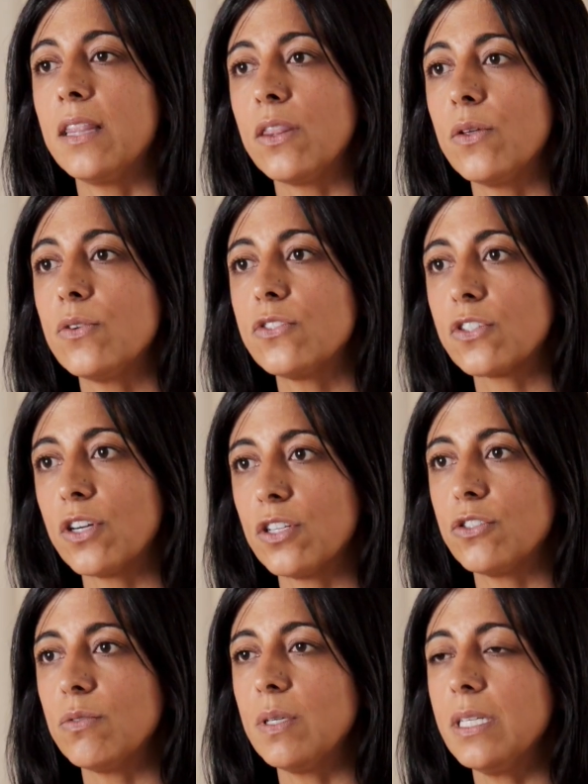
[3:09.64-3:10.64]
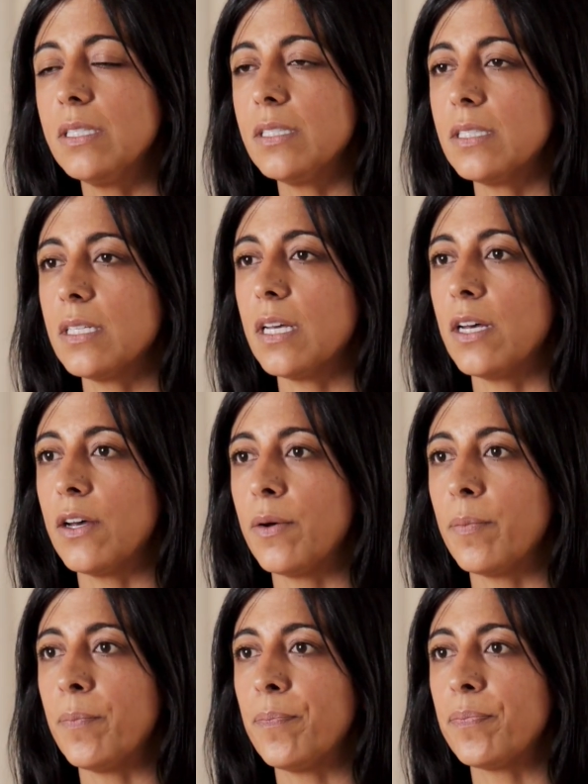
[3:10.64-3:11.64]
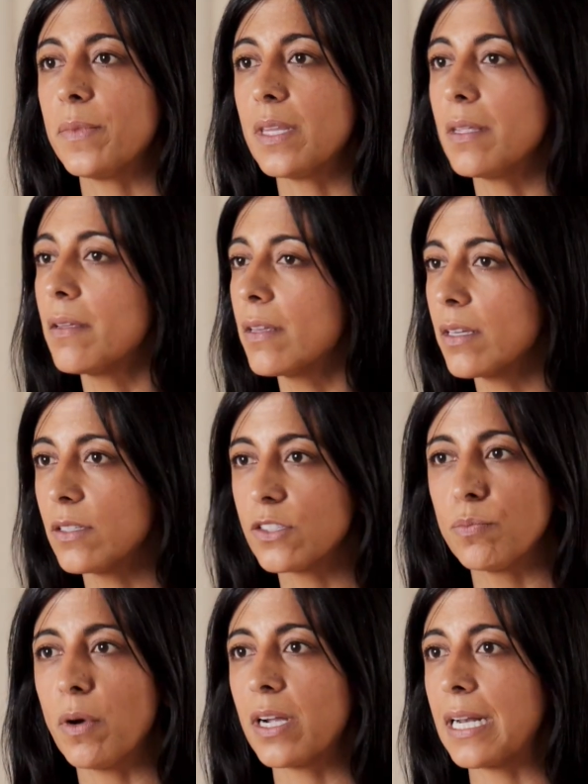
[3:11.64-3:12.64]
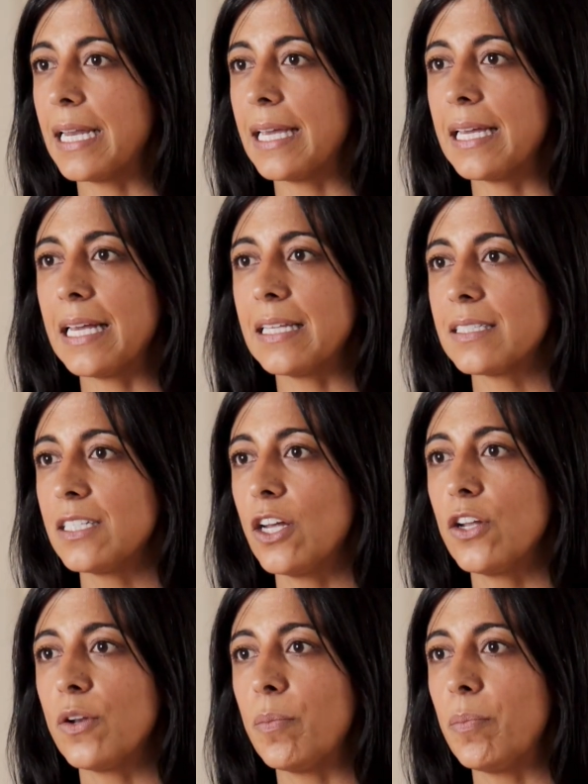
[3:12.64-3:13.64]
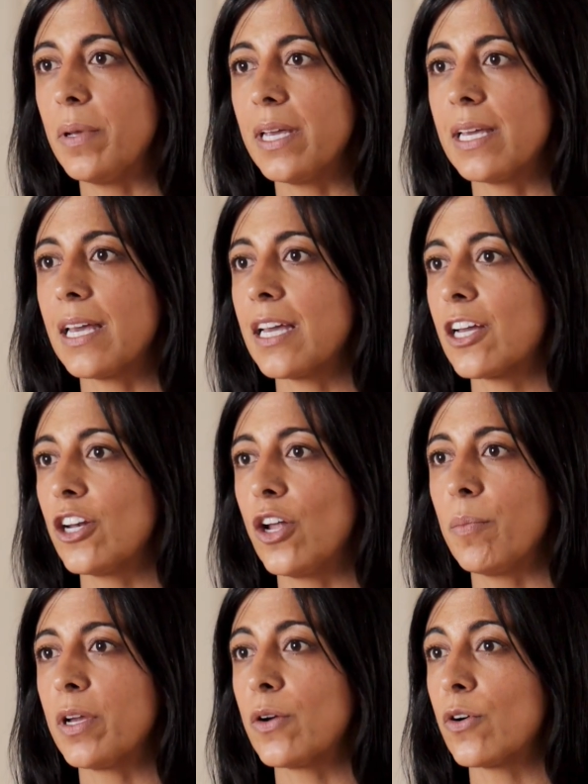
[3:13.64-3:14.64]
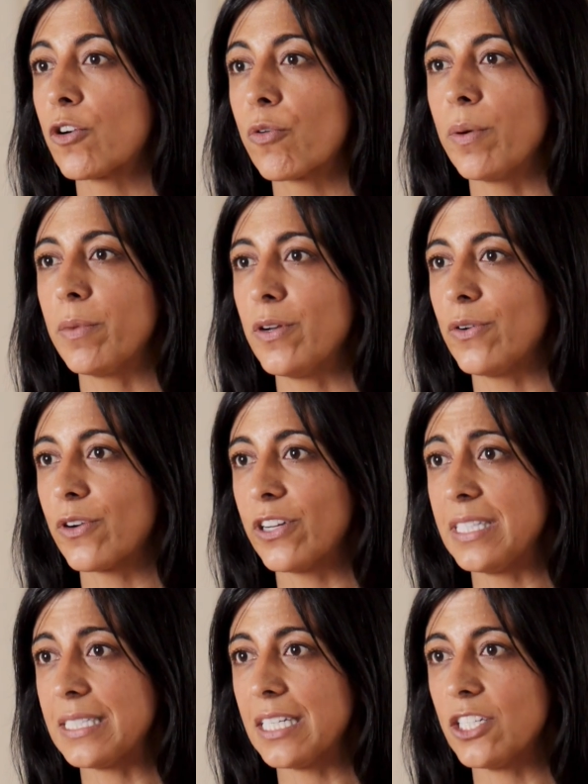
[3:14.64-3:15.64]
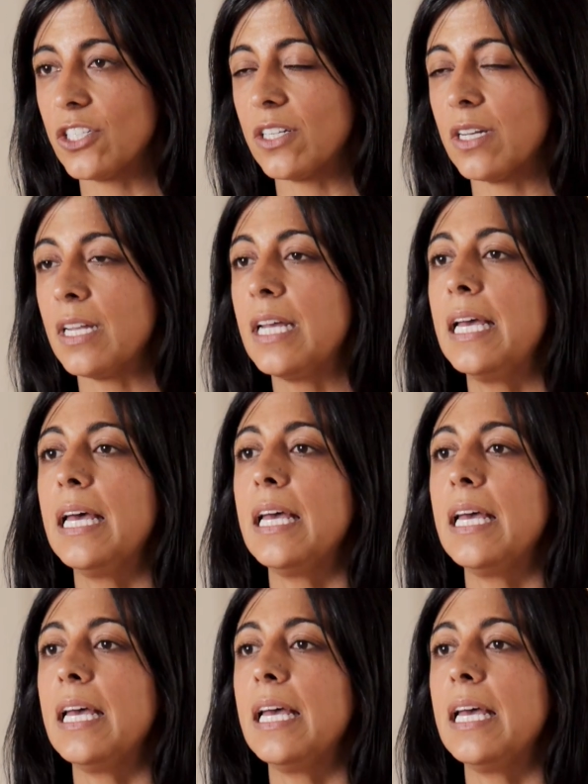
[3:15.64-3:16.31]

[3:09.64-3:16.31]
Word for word: In those countries, um, smuggling is not a big economic or criminal organization.